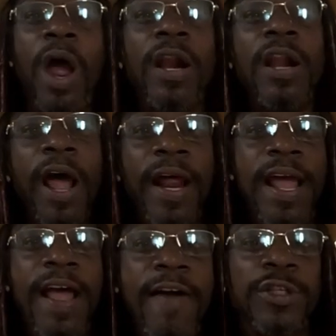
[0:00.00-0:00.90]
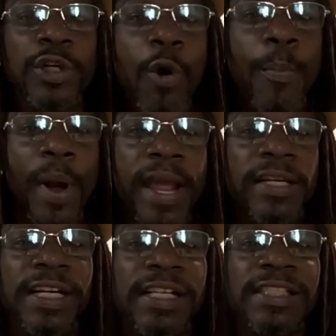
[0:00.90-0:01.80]
why not have Joe
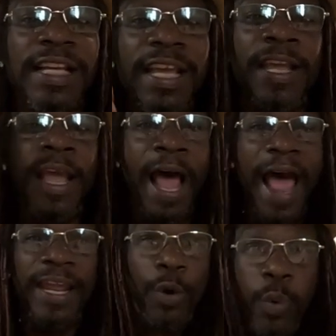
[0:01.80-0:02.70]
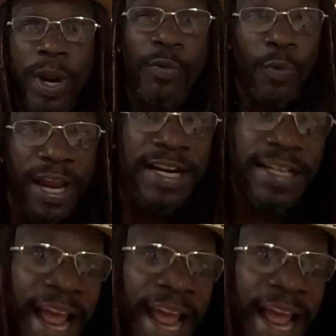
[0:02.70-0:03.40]
Biden just say, I quit right